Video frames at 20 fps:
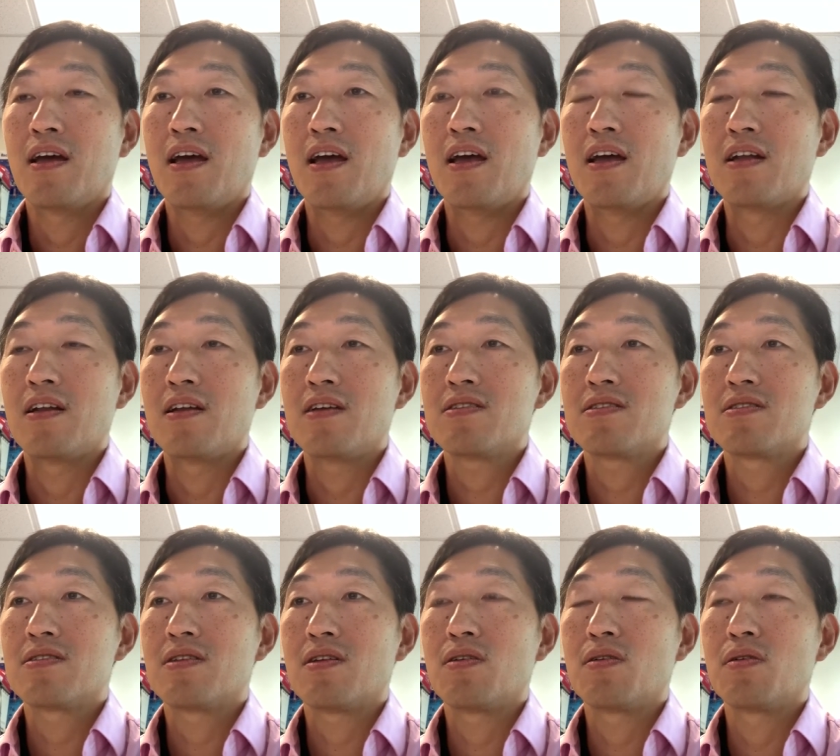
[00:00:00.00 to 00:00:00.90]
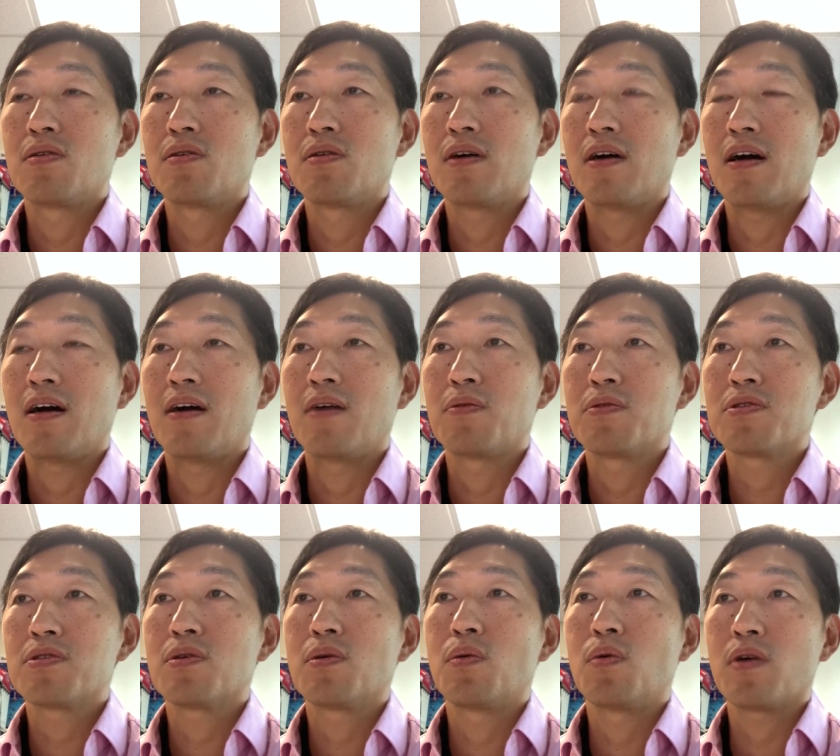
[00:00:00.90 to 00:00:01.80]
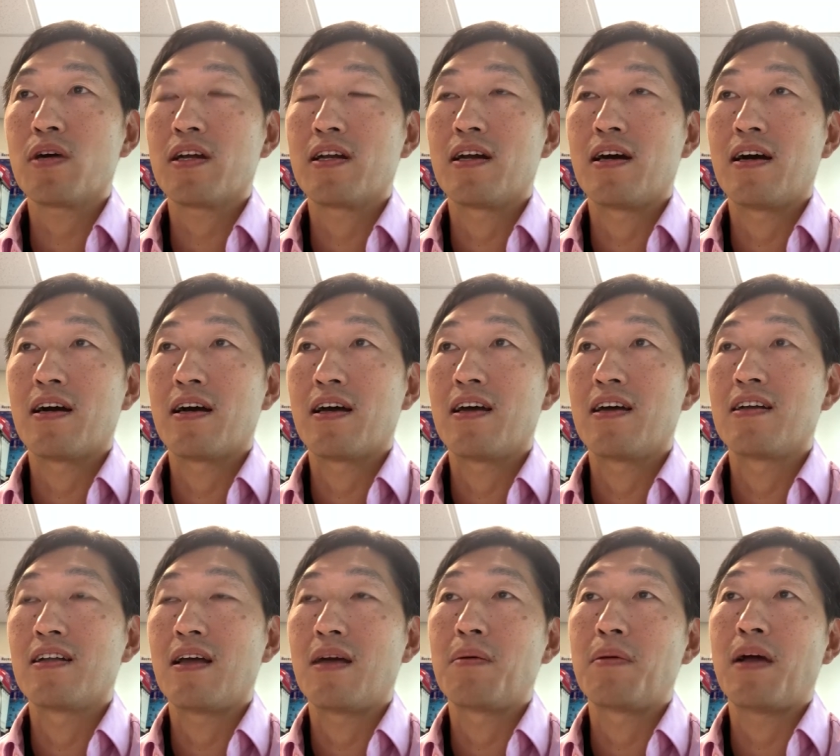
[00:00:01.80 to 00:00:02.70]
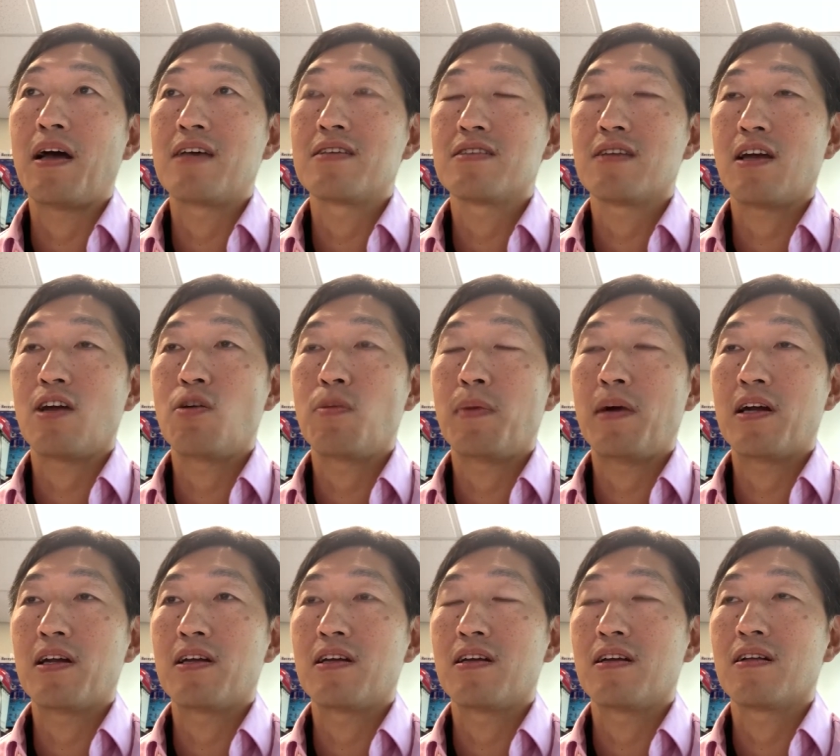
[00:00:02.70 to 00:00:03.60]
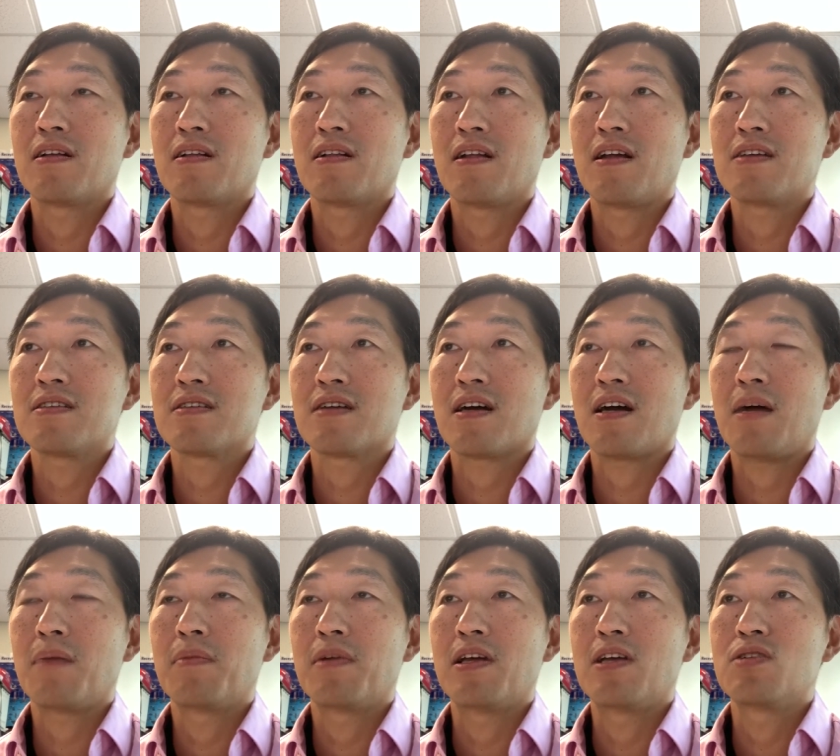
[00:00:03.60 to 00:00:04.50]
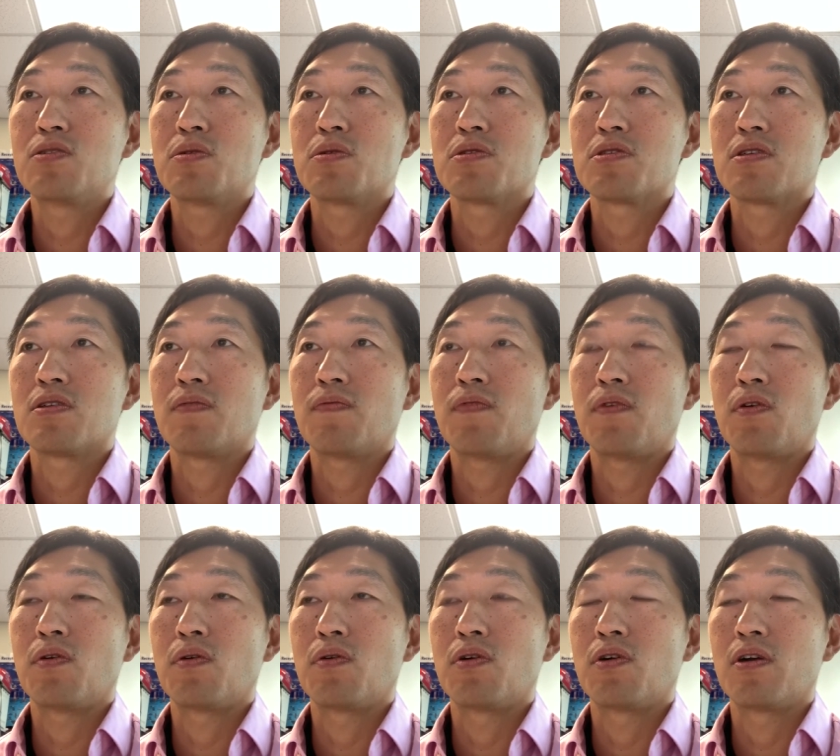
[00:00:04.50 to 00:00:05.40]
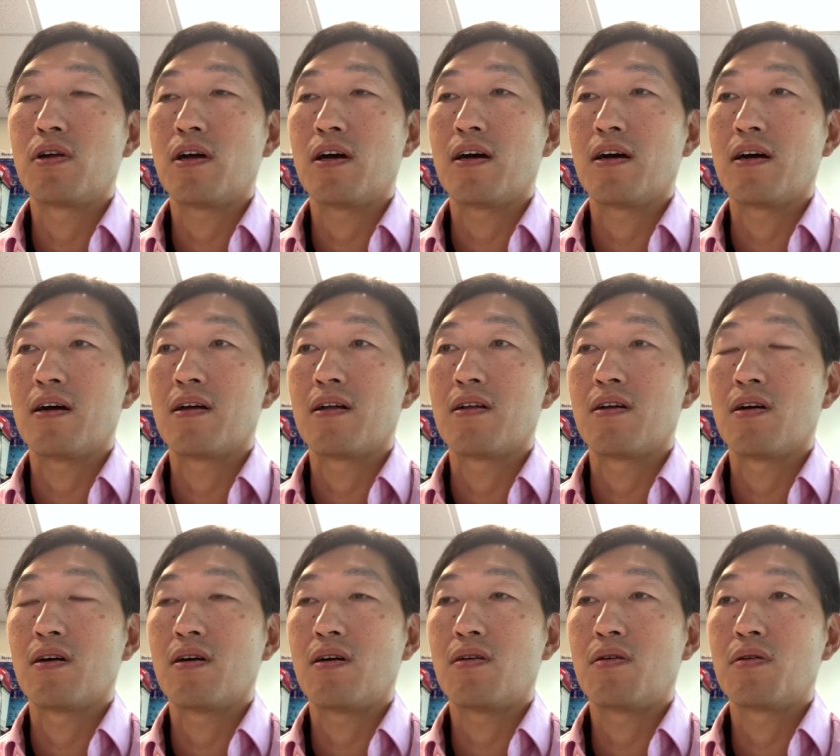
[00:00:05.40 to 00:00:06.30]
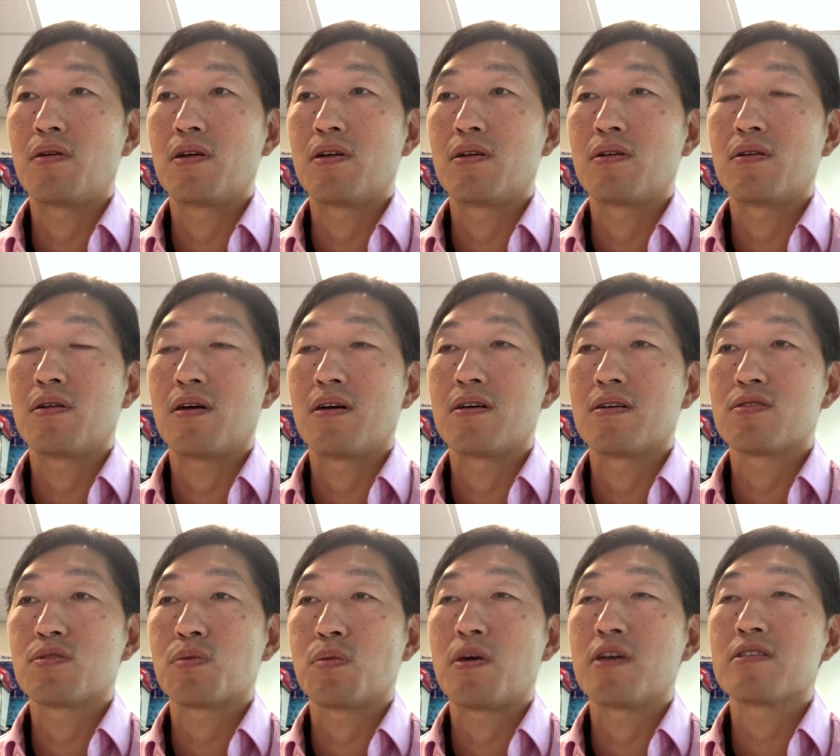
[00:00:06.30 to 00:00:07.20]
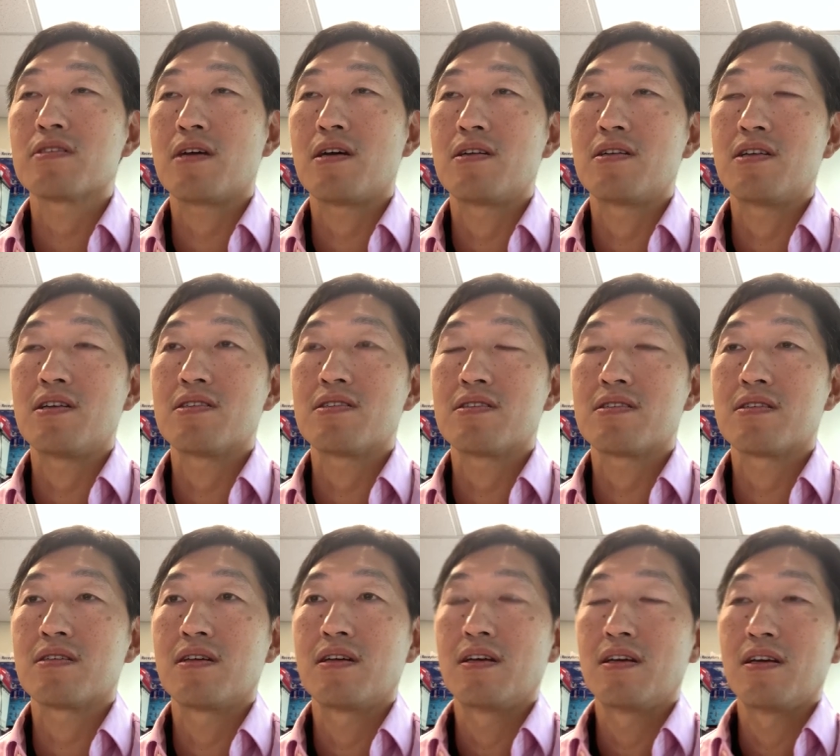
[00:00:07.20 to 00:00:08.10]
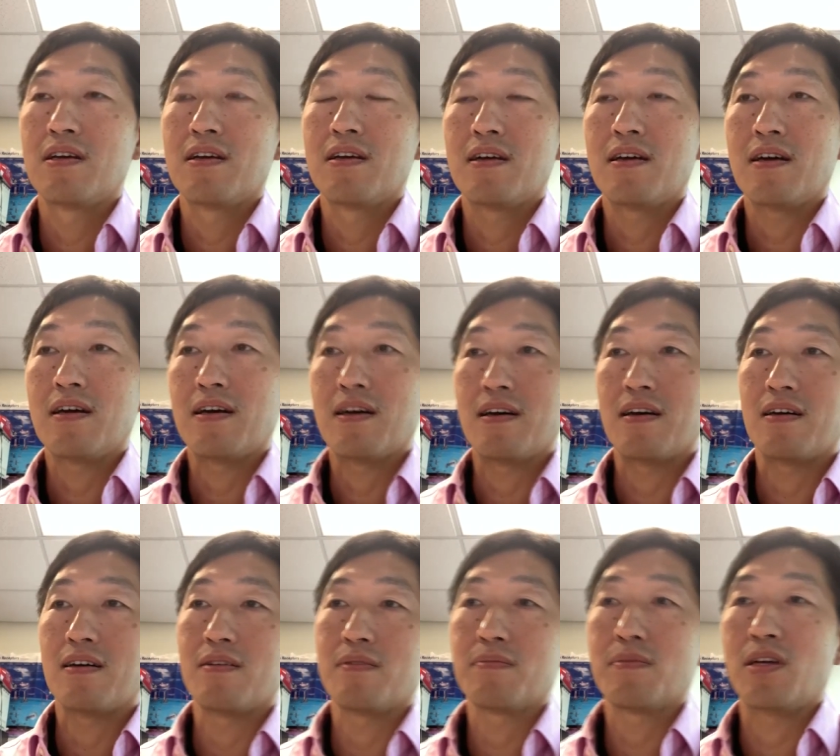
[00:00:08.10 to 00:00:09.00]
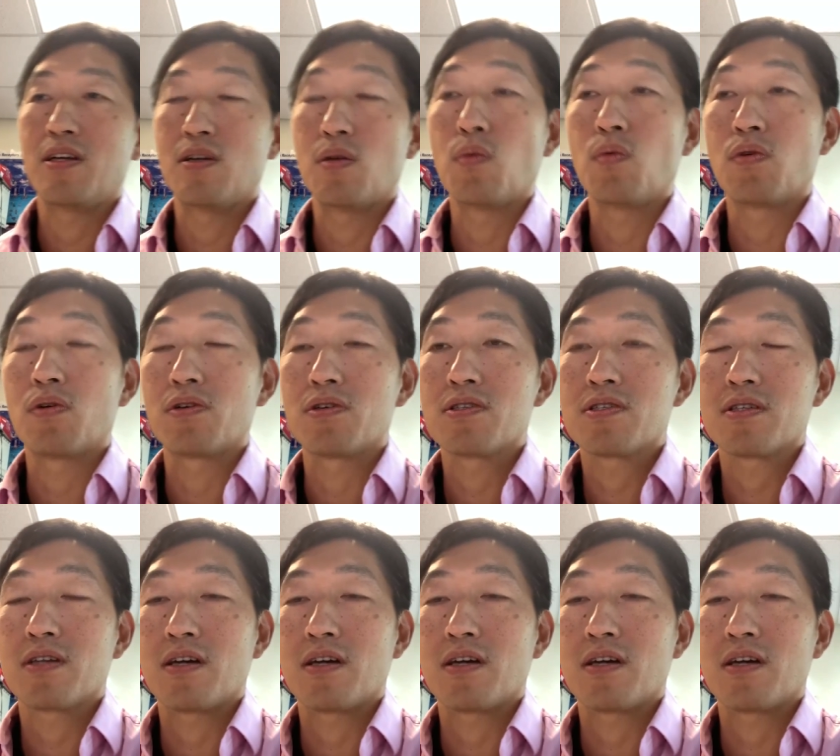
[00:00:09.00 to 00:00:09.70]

And that's still uh, we're still working on it, and I think everybody that's a common interest for uh, the, all the uh, scientists uh, in the world.